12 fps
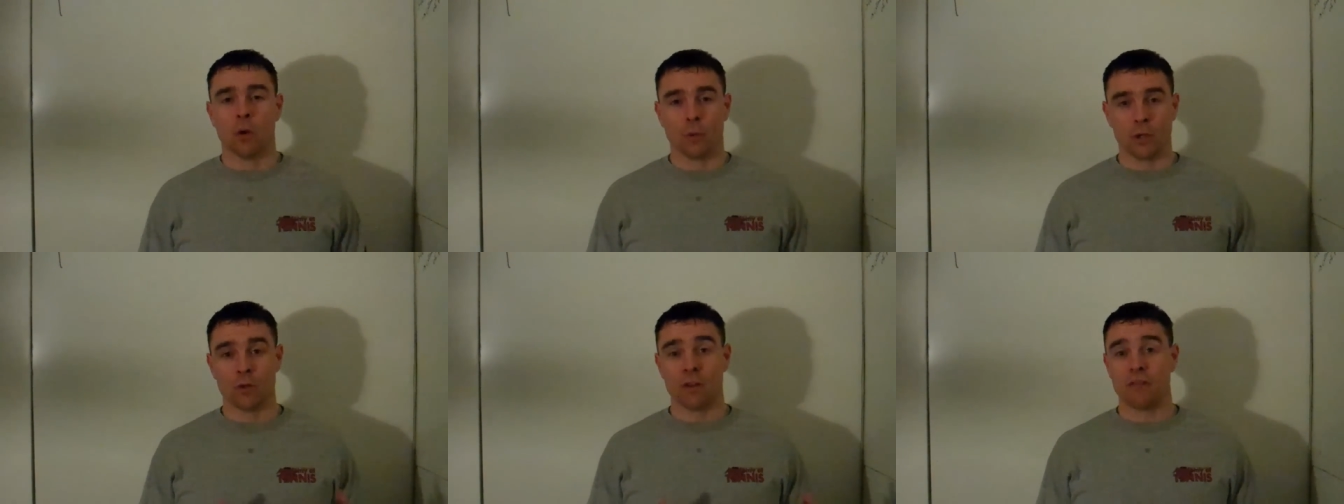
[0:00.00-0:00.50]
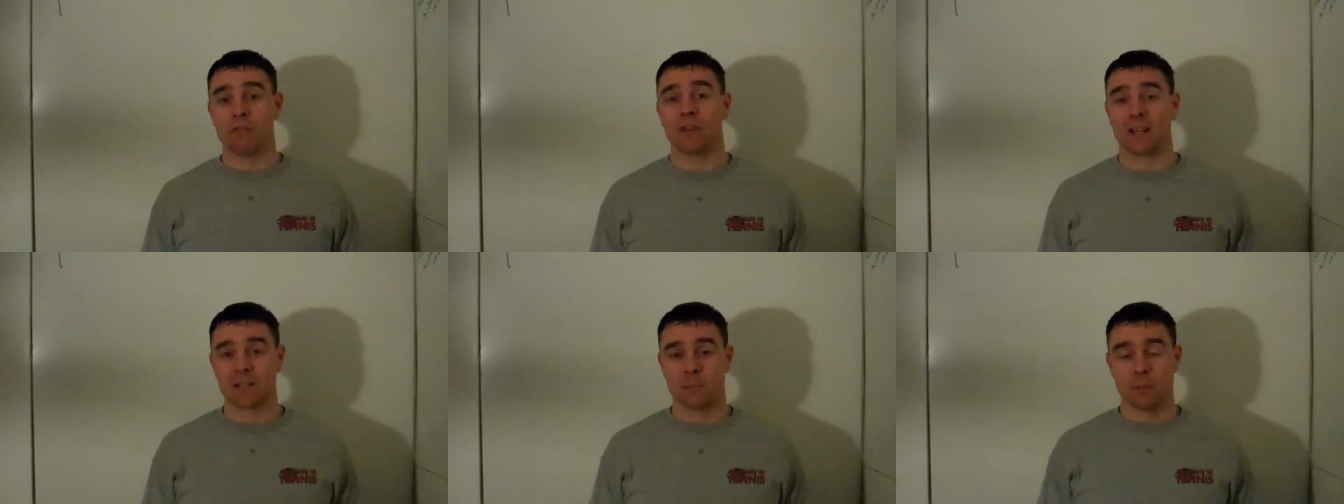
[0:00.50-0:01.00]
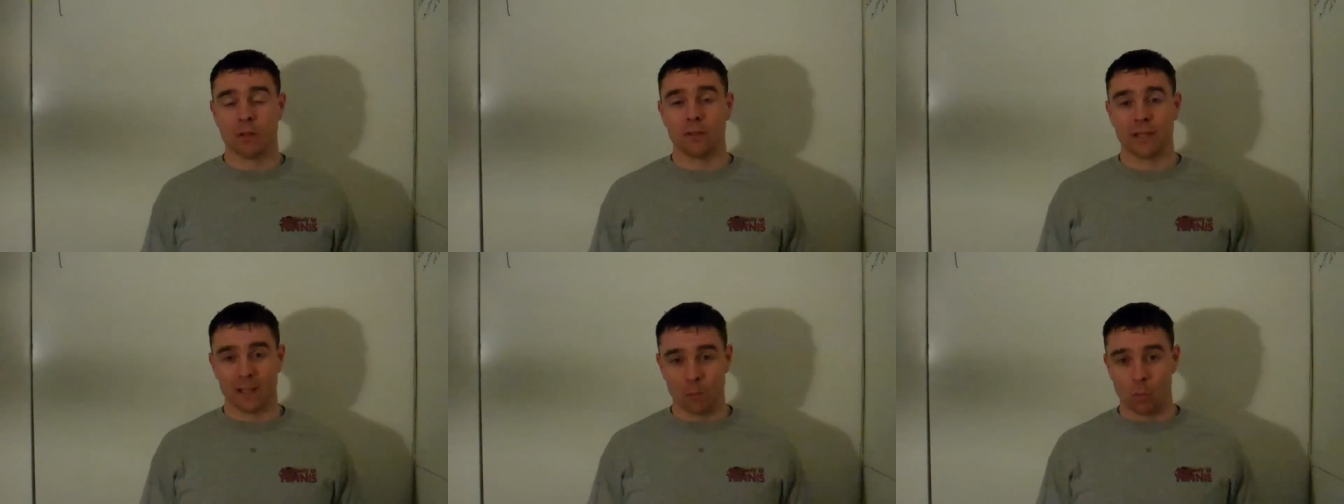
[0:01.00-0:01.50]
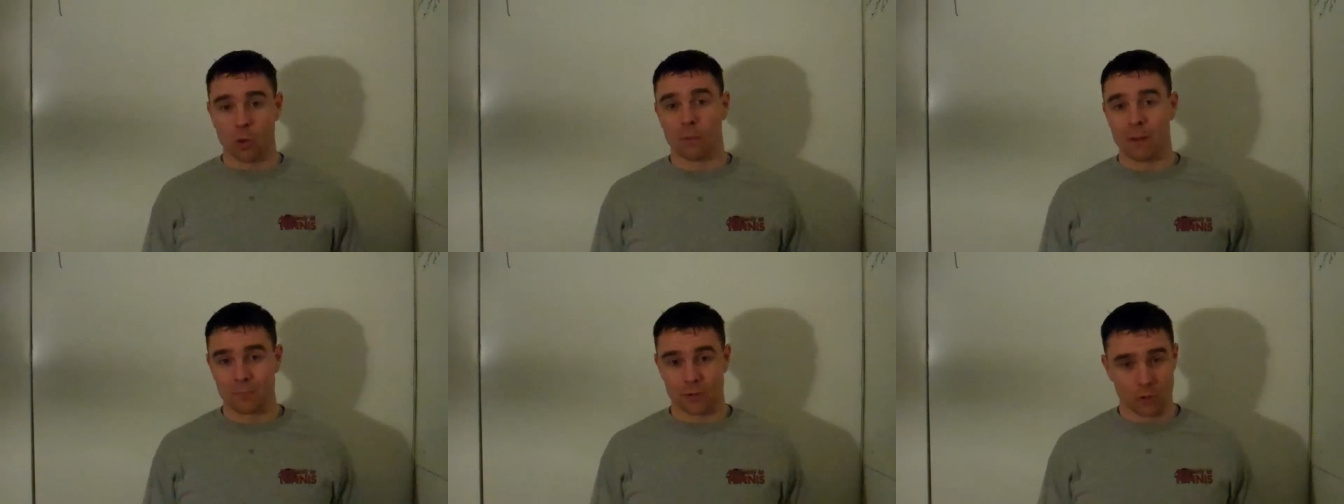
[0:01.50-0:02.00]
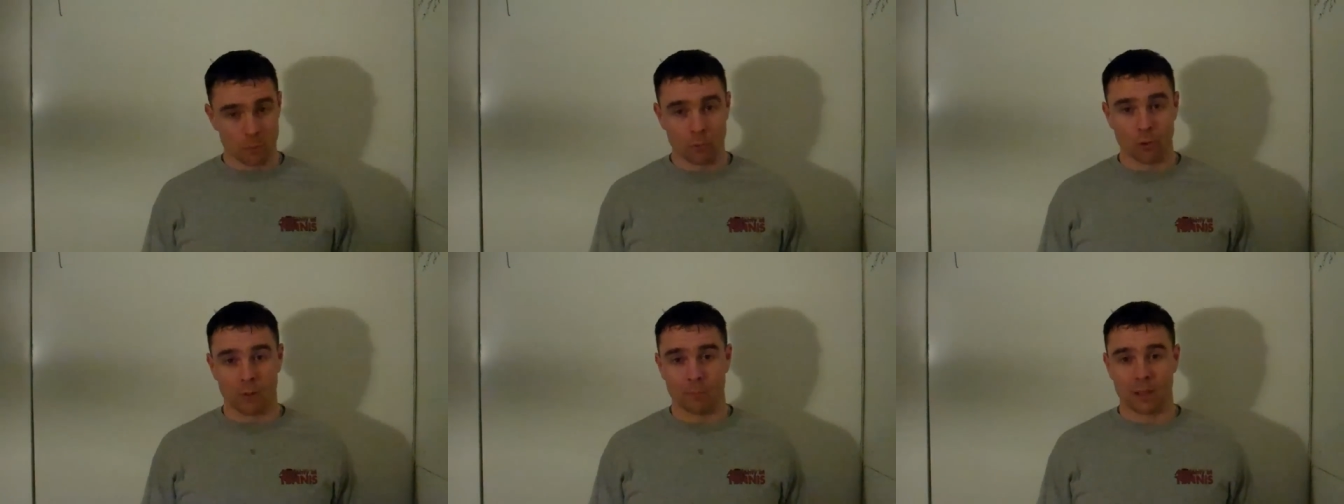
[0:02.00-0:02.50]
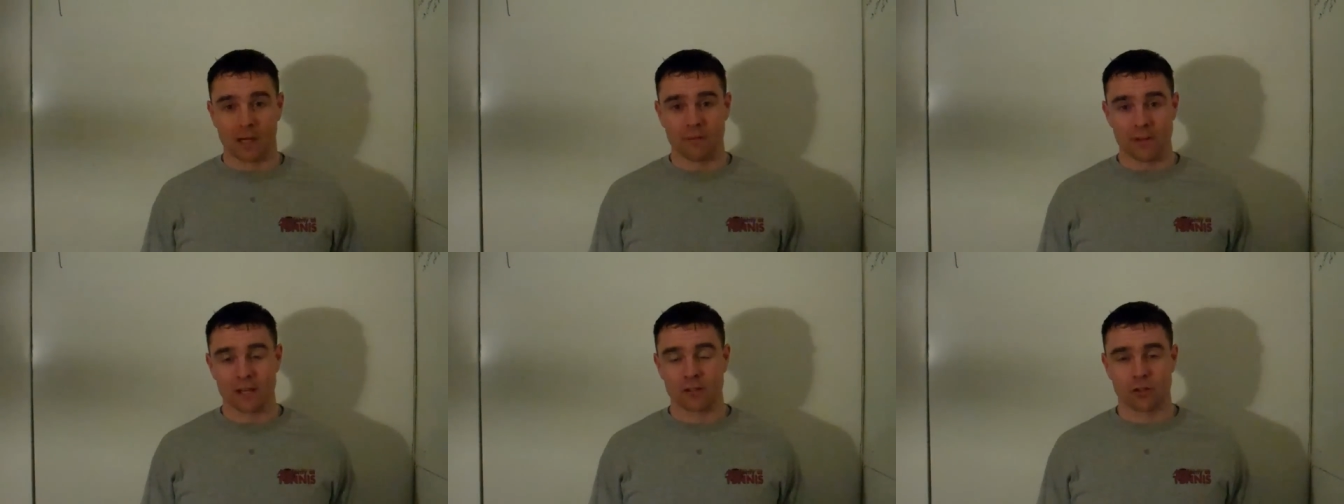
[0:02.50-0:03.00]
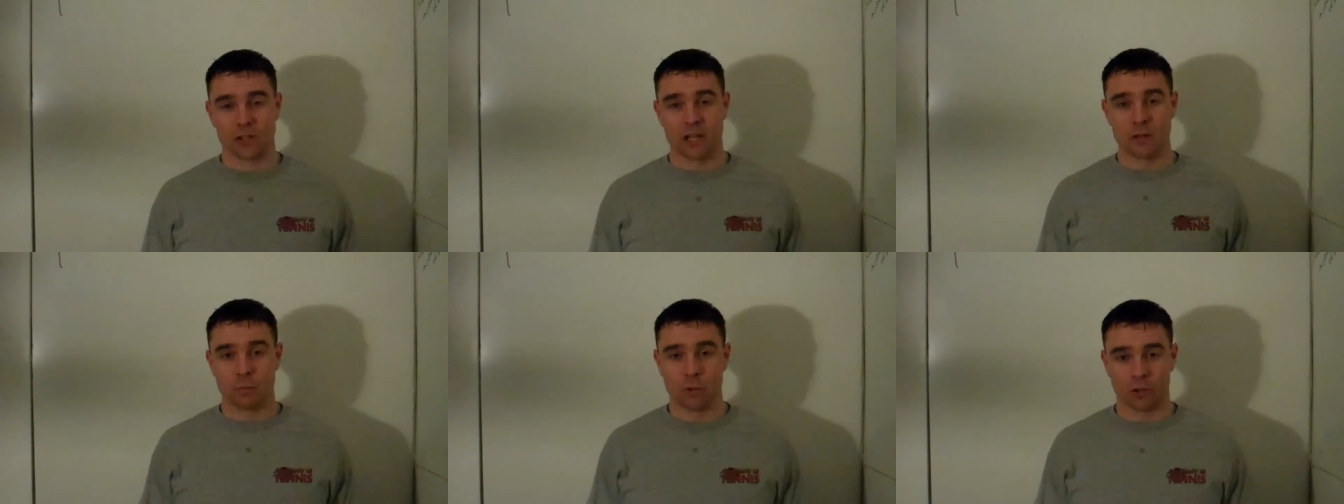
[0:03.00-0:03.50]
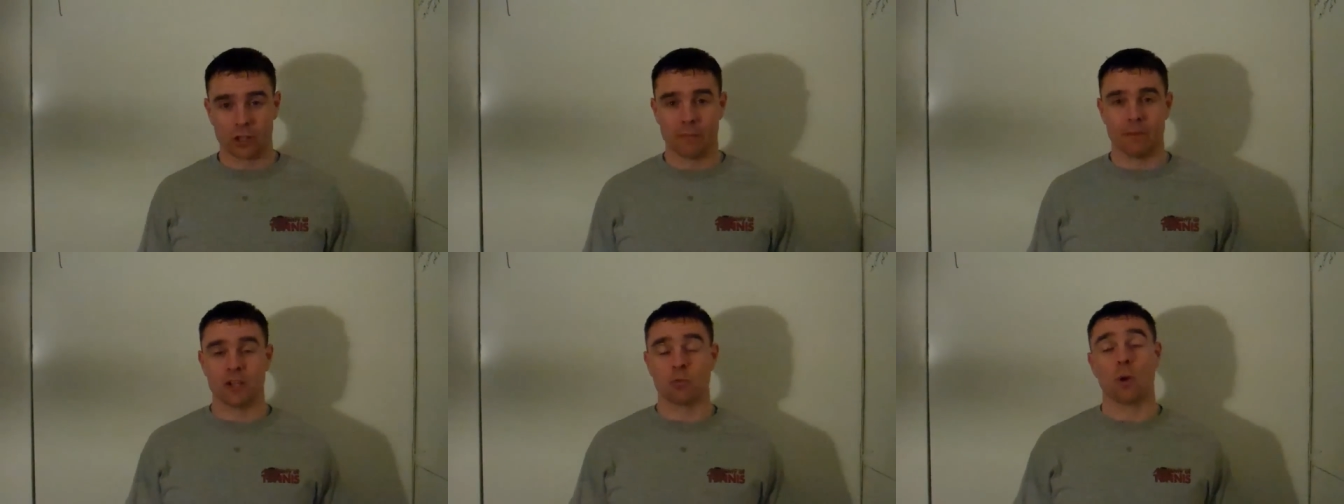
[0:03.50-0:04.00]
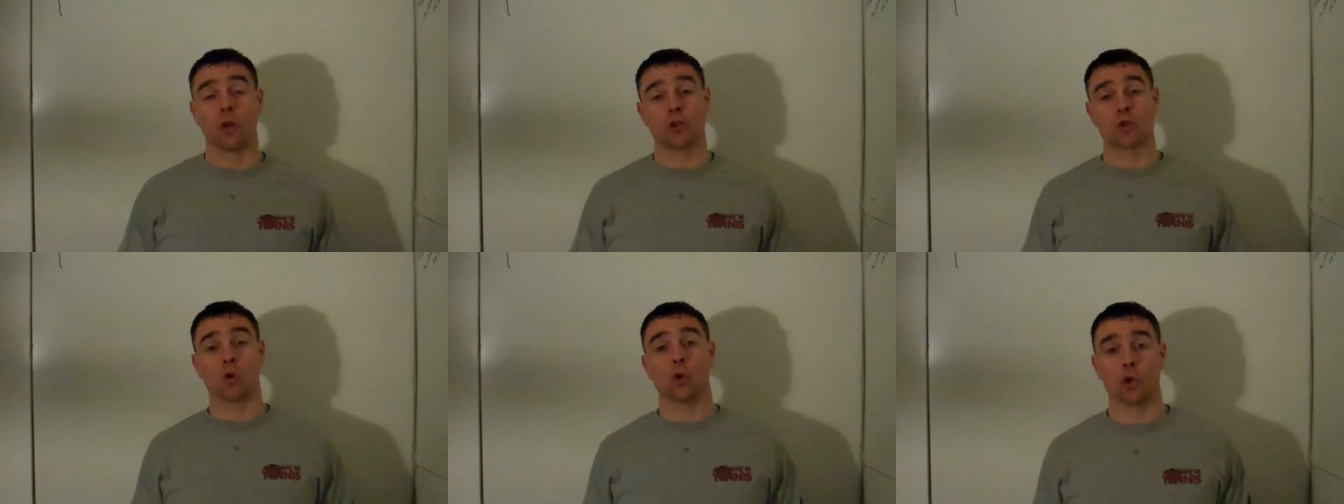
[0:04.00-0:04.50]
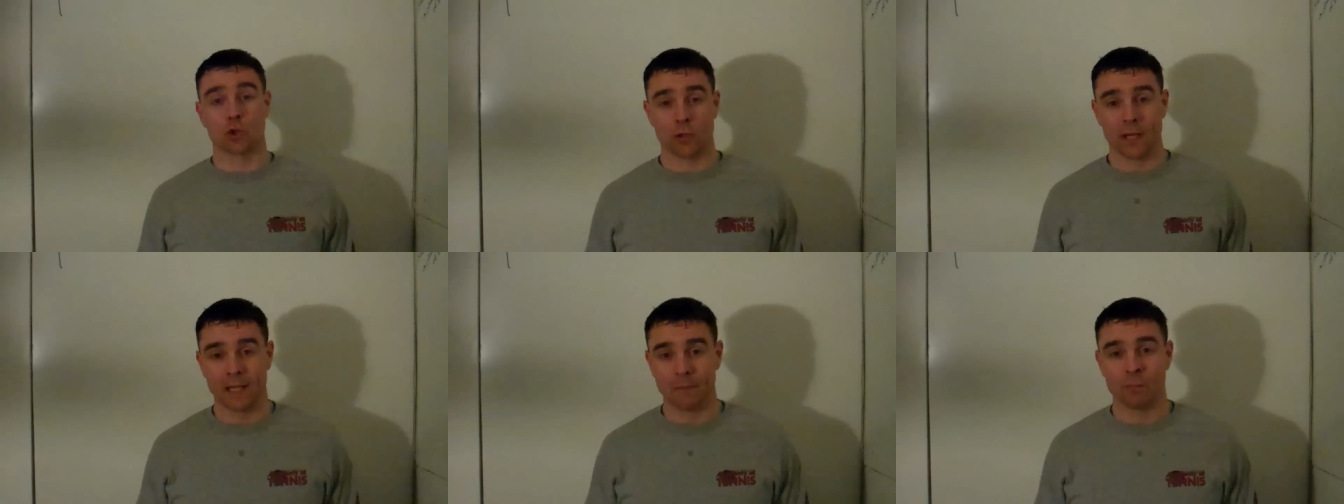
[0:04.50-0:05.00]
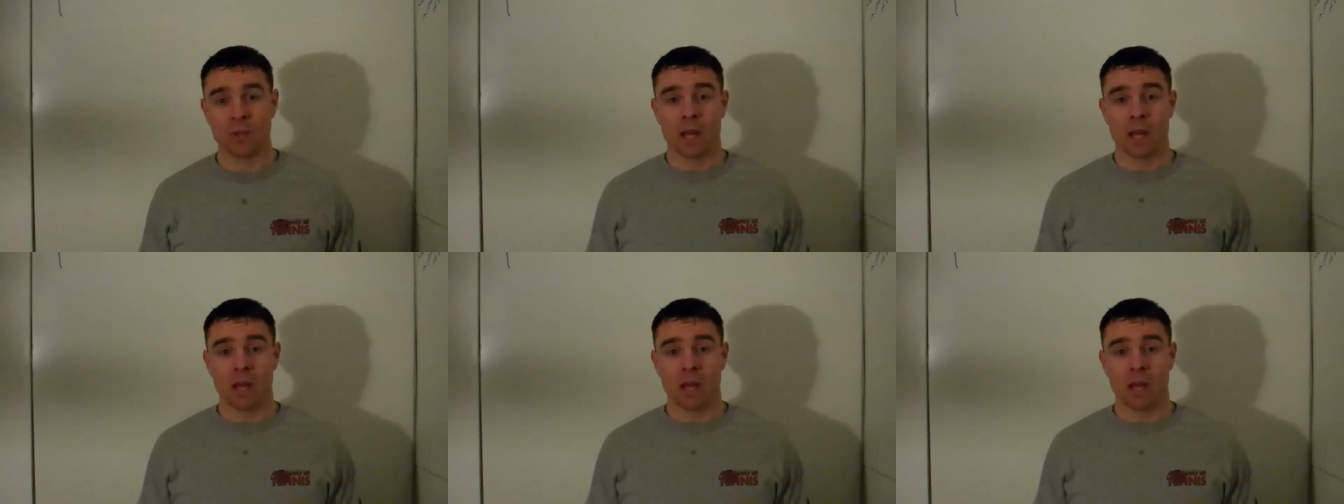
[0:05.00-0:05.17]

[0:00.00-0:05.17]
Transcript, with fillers: We know that flexibility and warm-ups are an important part of an exercise program, as well as core training.